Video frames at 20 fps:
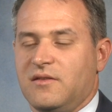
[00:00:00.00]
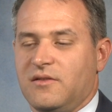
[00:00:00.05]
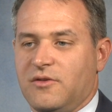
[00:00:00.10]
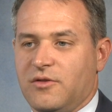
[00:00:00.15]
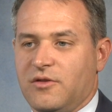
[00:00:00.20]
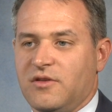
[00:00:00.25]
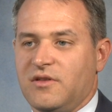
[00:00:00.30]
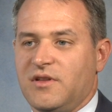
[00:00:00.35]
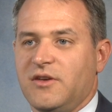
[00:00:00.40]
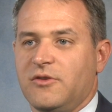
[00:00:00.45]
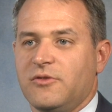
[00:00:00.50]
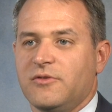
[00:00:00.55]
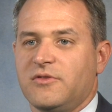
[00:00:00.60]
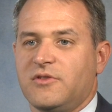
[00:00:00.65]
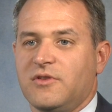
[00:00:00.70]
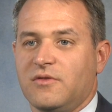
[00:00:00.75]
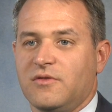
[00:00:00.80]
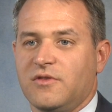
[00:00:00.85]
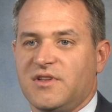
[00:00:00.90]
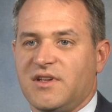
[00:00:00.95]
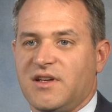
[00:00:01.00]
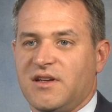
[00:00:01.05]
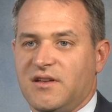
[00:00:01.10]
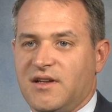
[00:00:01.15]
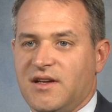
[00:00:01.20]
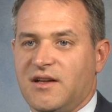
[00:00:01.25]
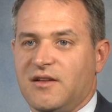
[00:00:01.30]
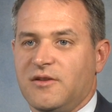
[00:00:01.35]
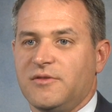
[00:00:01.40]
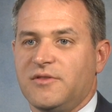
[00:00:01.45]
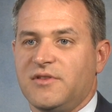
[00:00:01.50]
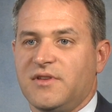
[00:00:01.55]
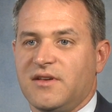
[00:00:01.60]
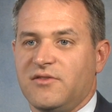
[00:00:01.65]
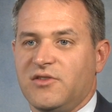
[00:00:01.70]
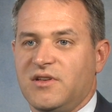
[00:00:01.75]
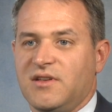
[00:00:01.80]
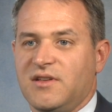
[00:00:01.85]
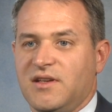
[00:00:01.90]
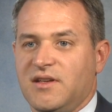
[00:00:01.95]
currently Cristoval's at
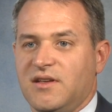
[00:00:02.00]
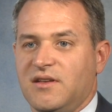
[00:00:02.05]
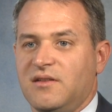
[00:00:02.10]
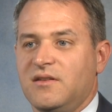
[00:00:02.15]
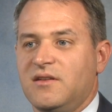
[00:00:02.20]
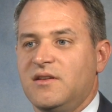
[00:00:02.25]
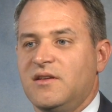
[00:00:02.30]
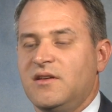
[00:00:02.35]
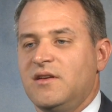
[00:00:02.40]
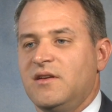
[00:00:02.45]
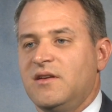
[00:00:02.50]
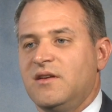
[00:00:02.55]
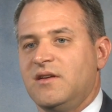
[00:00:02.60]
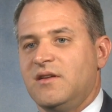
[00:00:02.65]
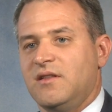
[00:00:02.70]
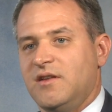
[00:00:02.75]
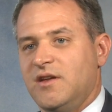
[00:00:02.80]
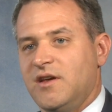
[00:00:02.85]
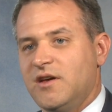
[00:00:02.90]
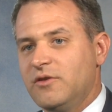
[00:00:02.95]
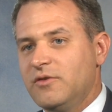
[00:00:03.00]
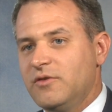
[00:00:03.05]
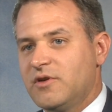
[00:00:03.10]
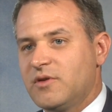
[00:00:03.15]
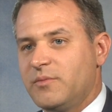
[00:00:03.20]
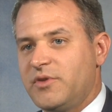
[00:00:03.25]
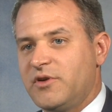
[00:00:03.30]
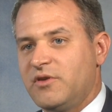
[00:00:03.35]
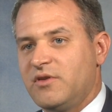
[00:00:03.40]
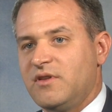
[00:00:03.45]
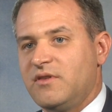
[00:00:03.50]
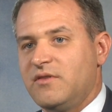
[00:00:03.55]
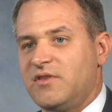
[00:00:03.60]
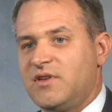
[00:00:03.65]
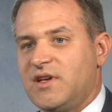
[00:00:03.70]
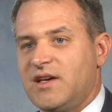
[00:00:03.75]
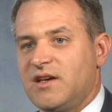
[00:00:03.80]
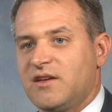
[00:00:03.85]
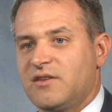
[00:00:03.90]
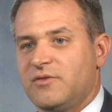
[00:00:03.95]
$1.17. The other component of the
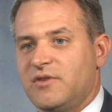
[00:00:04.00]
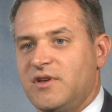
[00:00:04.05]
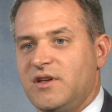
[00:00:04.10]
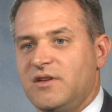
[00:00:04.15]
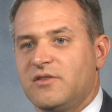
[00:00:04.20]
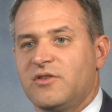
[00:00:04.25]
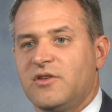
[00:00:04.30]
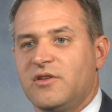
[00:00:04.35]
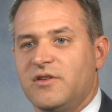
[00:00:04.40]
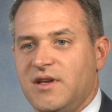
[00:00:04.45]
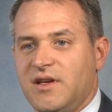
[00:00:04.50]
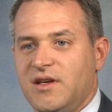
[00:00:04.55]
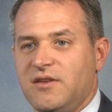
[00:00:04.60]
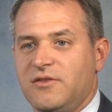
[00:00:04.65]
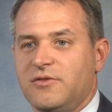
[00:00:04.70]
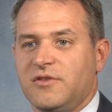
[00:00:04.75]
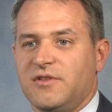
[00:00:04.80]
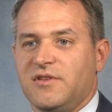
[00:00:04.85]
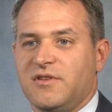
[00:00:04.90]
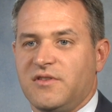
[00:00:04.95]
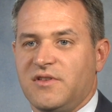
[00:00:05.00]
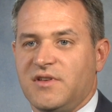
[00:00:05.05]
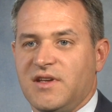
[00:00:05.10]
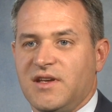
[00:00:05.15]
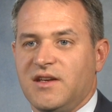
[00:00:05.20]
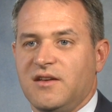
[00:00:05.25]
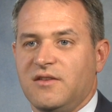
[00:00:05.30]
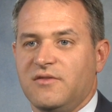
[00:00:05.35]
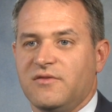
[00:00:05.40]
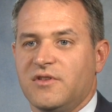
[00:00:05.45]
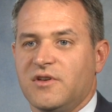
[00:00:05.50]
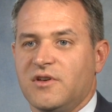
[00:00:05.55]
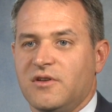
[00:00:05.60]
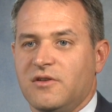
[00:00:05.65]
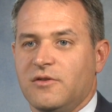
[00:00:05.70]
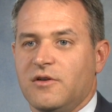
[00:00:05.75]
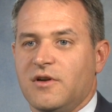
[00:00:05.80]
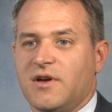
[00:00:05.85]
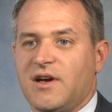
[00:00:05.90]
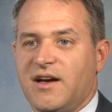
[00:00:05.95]
tax rate is called the interest and sinking
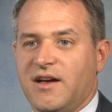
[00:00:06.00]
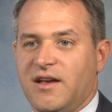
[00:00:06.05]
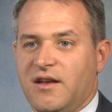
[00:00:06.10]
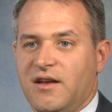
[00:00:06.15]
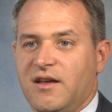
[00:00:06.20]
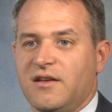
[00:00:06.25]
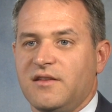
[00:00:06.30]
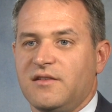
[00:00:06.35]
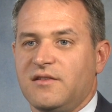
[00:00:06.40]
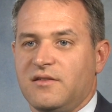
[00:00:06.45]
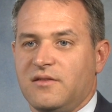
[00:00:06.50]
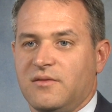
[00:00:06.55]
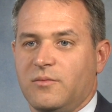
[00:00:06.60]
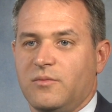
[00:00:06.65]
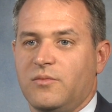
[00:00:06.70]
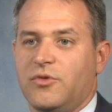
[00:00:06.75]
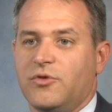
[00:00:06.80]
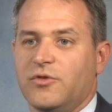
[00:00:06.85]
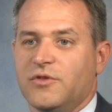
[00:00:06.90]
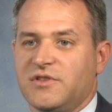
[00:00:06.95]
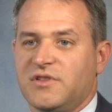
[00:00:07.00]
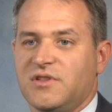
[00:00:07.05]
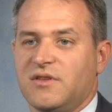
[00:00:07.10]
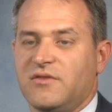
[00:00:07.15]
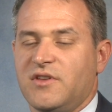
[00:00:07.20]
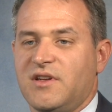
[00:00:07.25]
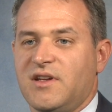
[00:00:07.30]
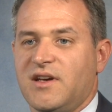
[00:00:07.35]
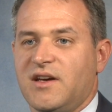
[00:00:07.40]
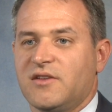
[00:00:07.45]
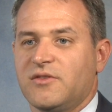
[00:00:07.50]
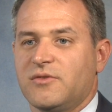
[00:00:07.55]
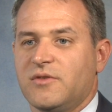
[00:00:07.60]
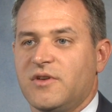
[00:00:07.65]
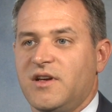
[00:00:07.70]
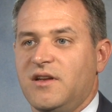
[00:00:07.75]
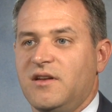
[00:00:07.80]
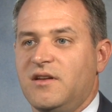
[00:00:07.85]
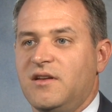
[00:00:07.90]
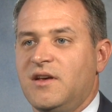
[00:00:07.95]
fund, or INS portion of the tax
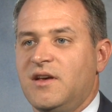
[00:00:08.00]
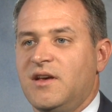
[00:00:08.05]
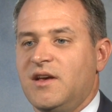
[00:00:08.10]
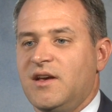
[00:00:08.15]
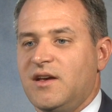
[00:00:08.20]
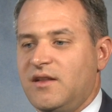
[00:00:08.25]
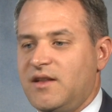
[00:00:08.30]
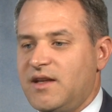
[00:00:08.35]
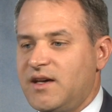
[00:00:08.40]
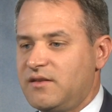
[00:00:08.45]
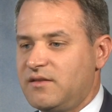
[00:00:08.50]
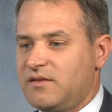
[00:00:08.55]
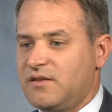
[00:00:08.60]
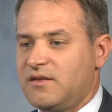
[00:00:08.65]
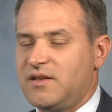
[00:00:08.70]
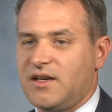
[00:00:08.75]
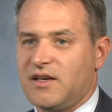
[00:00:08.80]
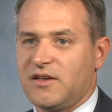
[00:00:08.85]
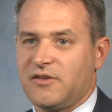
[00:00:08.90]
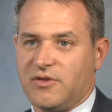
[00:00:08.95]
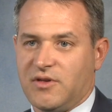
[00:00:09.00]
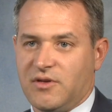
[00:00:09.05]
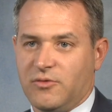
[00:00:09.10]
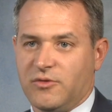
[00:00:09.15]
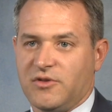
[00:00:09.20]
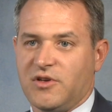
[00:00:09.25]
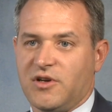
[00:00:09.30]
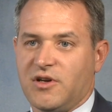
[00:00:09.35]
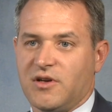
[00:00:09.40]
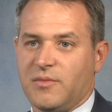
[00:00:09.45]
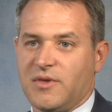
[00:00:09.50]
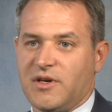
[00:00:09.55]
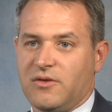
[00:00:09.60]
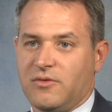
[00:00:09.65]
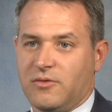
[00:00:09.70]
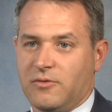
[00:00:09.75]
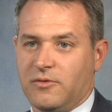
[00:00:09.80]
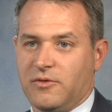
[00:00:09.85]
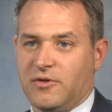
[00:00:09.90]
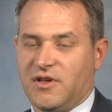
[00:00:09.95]
rate. And that's the tax rate we're talking
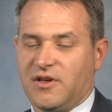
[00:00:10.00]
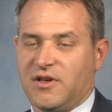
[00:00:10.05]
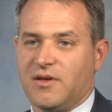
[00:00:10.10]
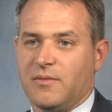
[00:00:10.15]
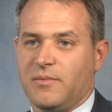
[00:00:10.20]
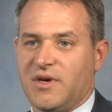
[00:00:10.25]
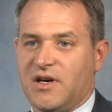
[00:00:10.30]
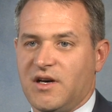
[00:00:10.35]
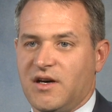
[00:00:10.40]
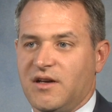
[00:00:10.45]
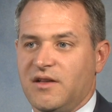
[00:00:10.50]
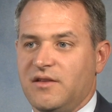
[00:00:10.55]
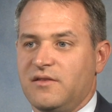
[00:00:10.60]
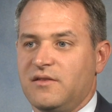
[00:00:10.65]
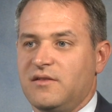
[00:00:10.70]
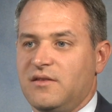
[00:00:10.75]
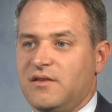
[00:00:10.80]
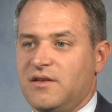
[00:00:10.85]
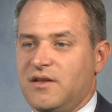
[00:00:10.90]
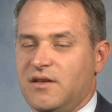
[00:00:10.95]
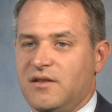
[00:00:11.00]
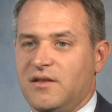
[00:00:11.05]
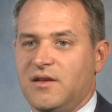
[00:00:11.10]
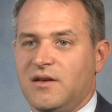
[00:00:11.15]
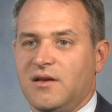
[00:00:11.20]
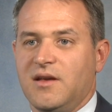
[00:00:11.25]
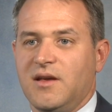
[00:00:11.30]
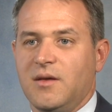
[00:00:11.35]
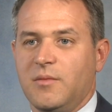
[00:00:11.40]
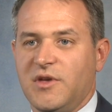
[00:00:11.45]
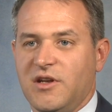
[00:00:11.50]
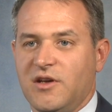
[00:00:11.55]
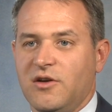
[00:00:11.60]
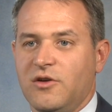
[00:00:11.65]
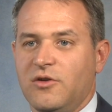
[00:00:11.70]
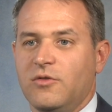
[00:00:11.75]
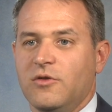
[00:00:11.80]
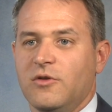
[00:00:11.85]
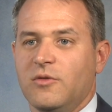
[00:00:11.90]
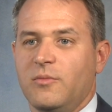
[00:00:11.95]
about when we look at bonds. The
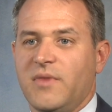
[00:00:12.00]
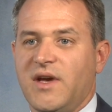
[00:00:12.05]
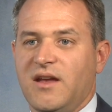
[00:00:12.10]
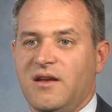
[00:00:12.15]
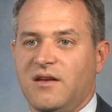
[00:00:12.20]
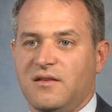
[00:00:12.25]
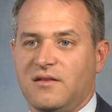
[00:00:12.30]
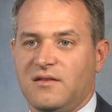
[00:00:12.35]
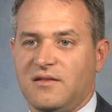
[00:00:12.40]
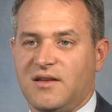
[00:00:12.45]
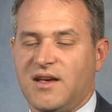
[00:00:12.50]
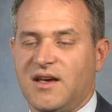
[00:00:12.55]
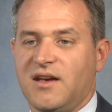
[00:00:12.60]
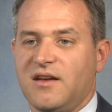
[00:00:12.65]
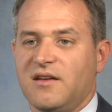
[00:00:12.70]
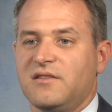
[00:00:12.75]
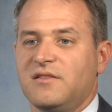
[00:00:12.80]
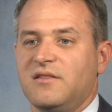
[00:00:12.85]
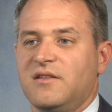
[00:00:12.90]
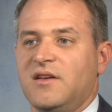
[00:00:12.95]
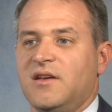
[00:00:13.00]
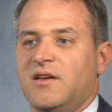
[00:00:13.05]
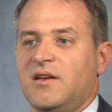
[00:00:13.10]
M&O or maintenance tax,